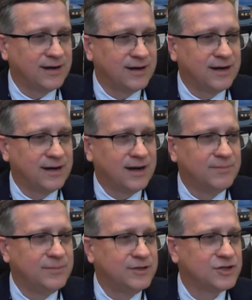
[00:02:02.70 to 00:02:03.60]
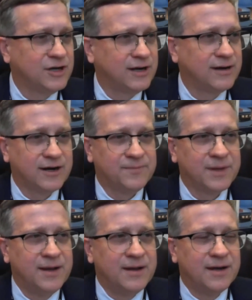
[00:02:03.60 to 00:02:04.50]
I, am just going to um,
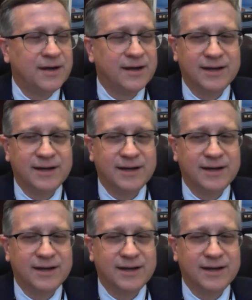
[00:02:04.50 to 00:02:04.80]
uh,